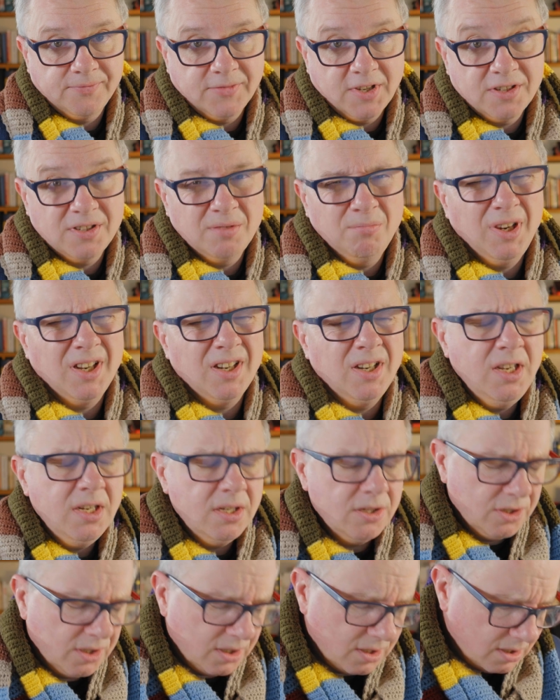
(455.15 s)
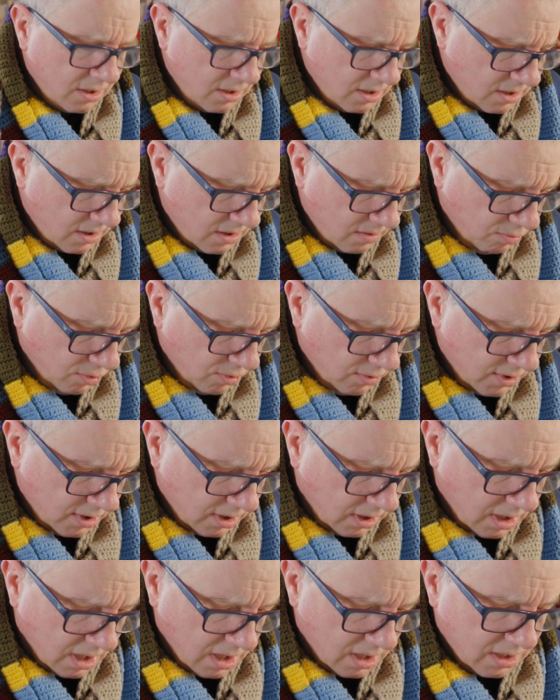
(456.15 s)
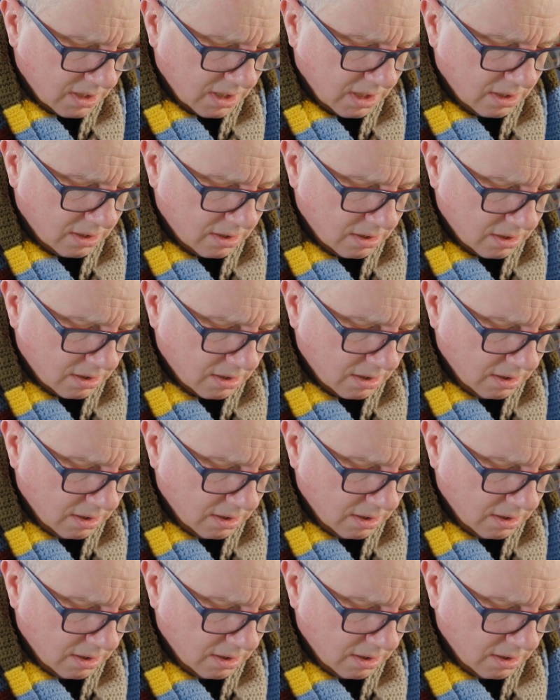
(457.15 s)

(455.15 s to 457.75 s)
It's a bit Nietzschean, I suppose, in that sense.